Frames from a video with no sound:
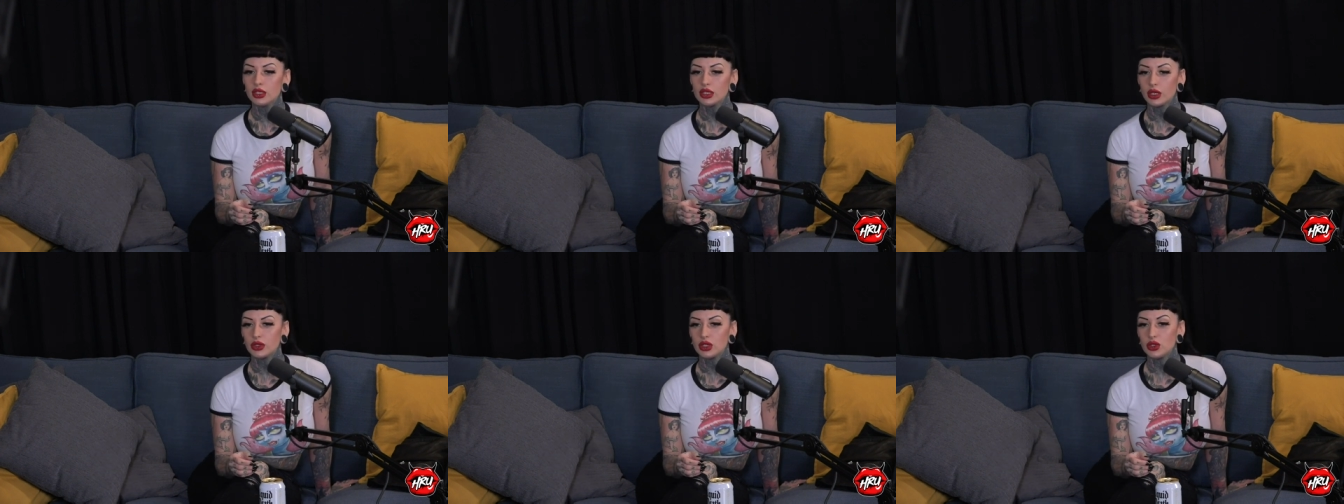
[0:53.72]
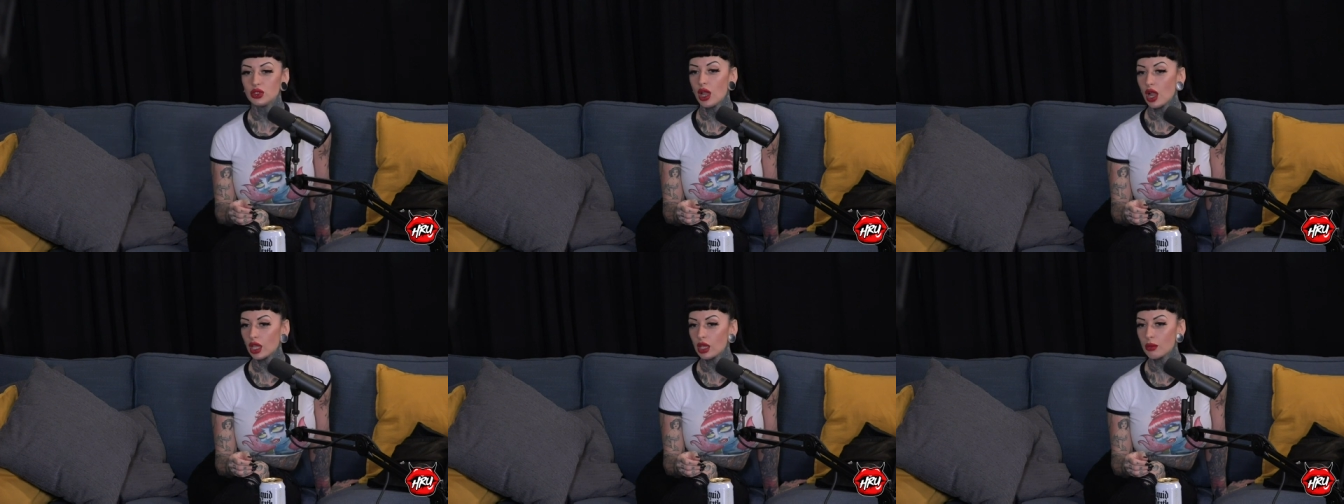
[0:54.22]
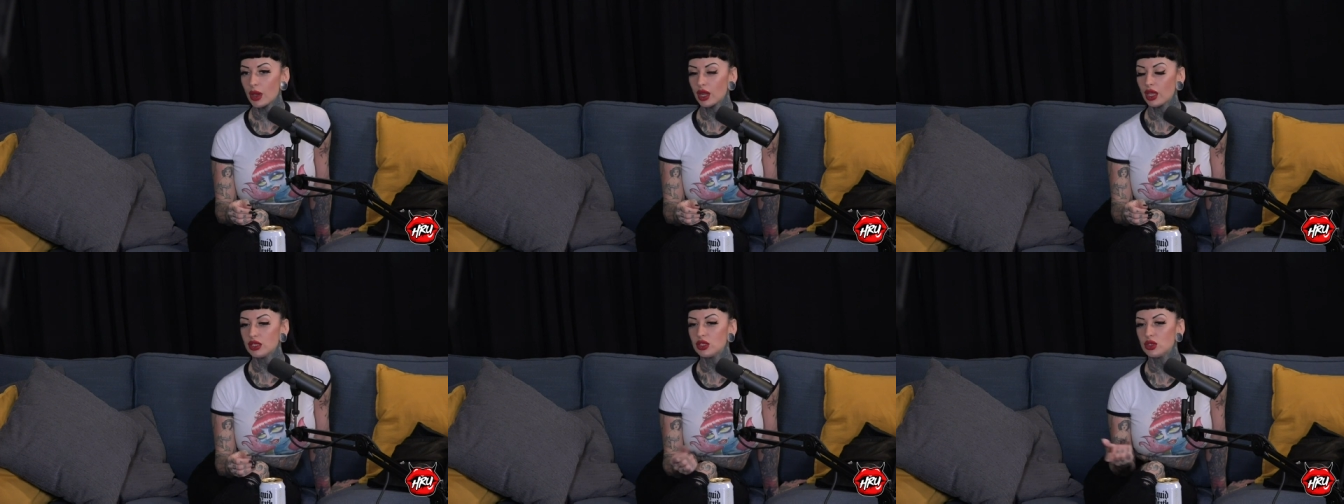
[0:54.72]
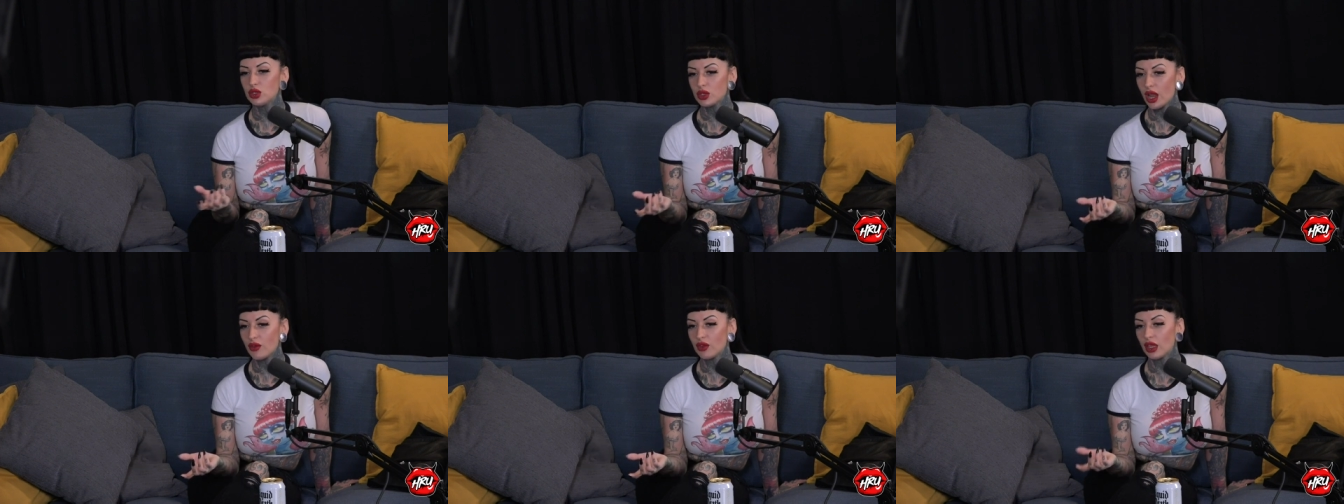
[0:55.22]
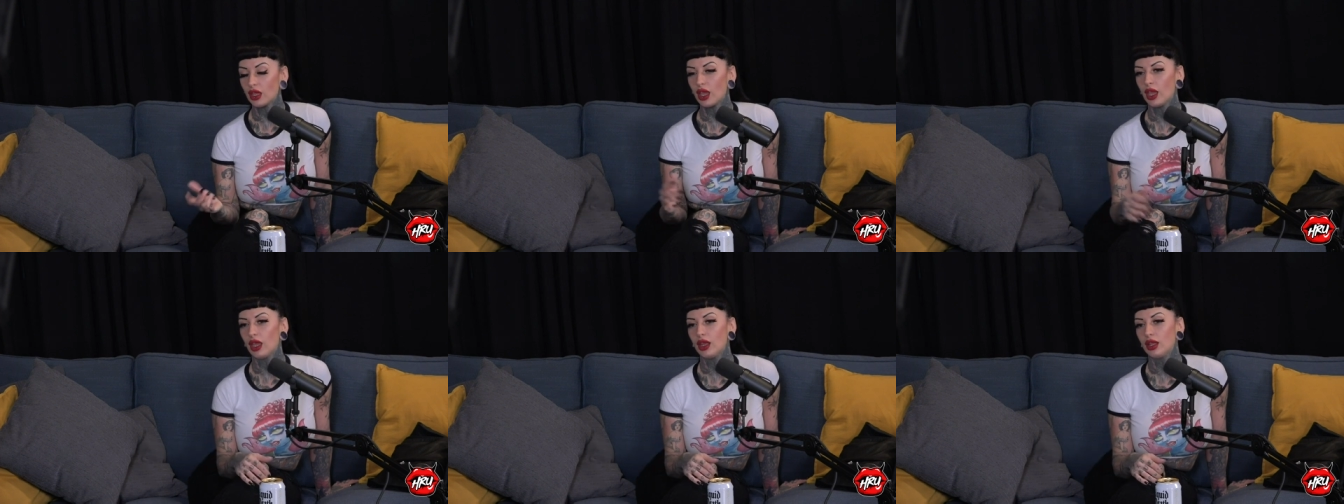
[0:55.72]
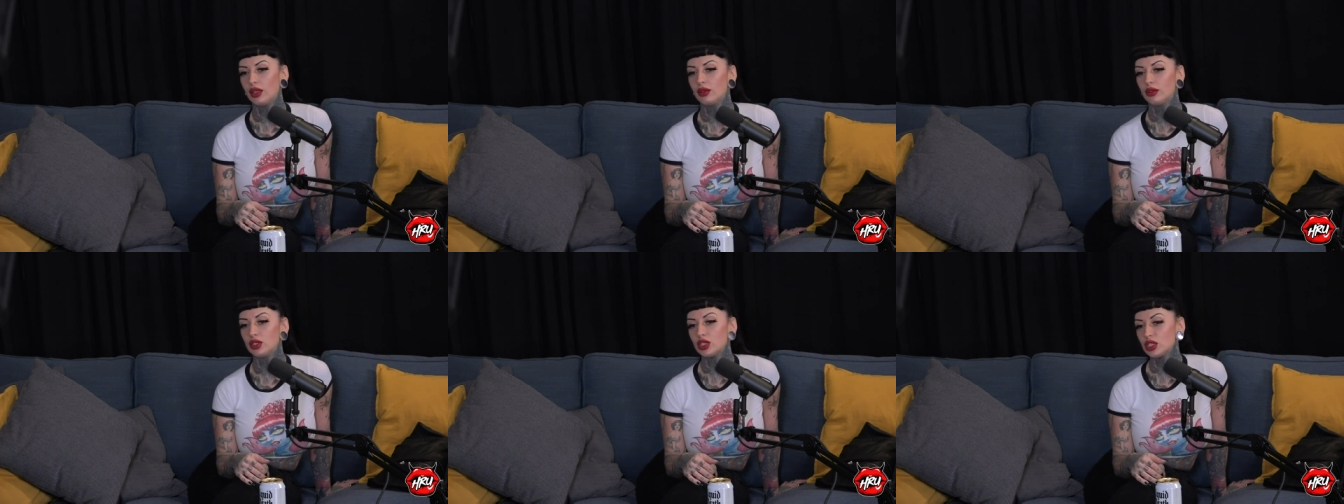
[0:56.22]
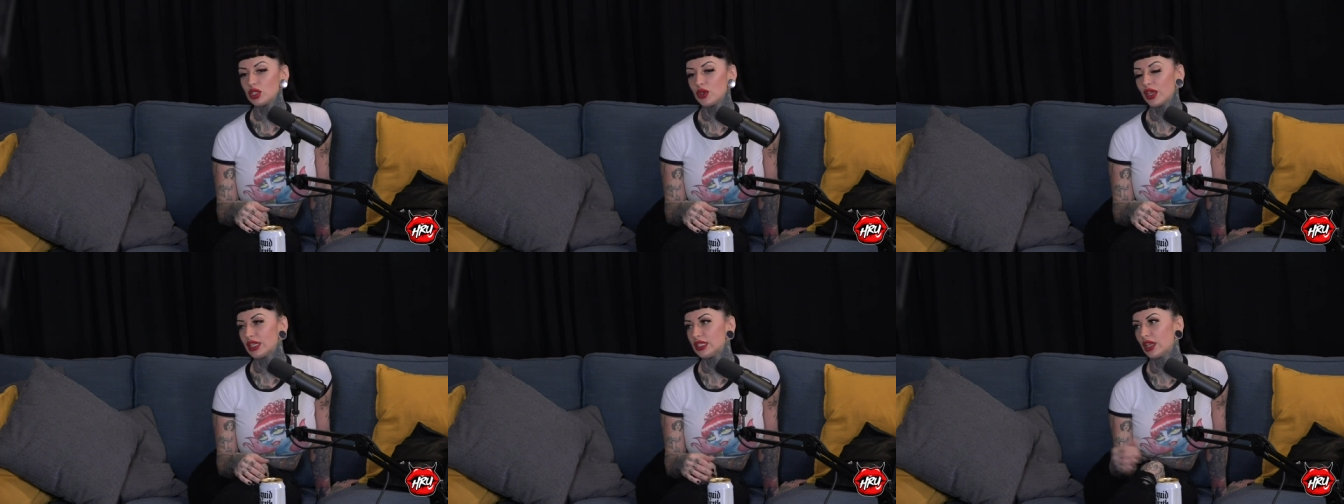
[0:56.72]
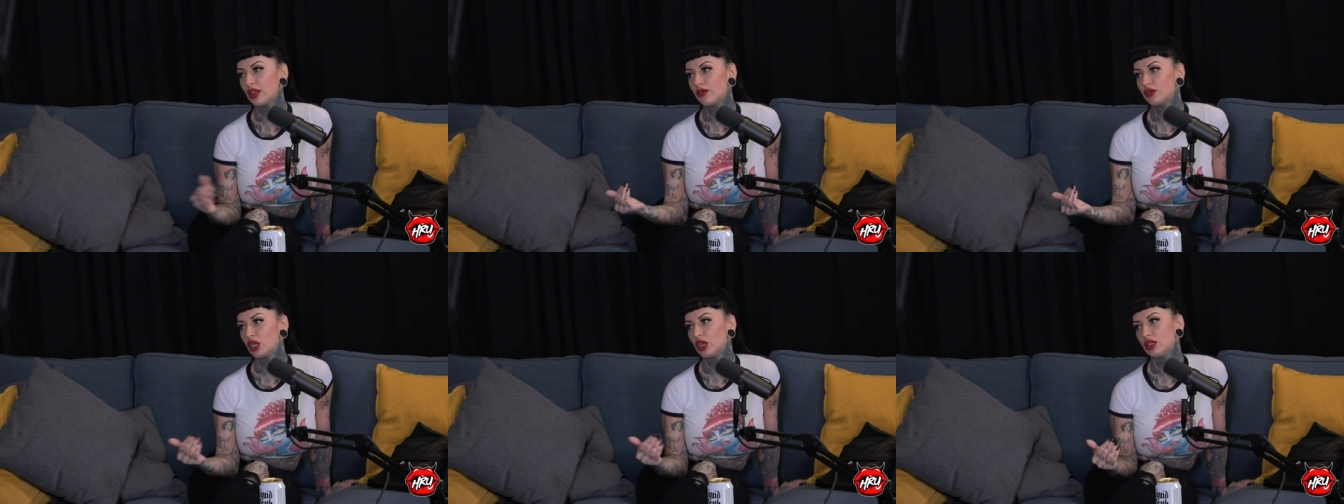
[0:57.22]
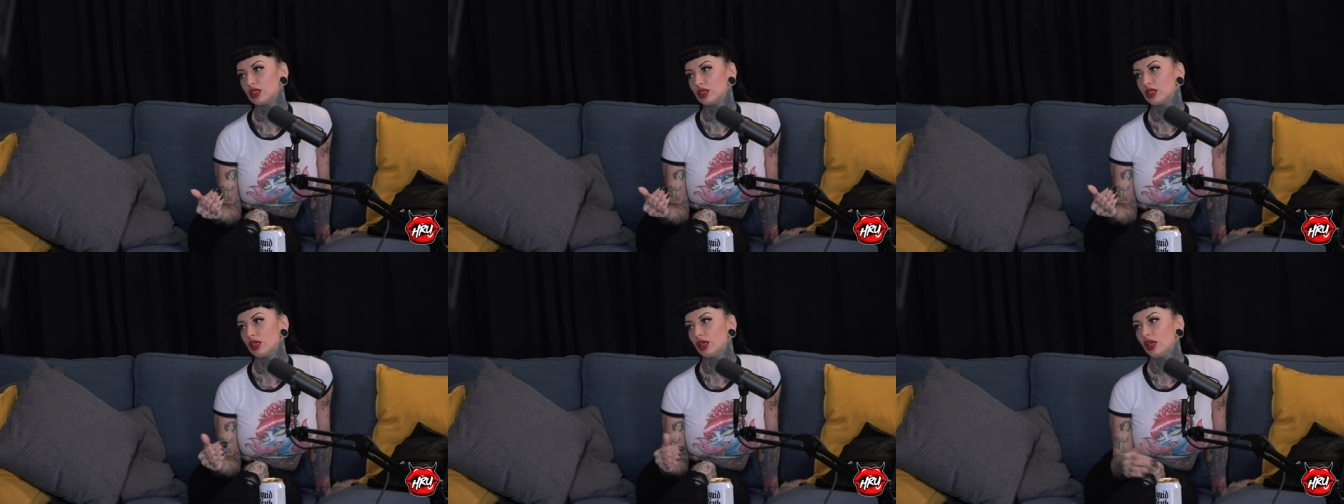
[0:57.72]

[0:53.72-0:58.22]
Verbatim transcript: So she was talking about it, and she was driving, and in Jersey you can't take left turns.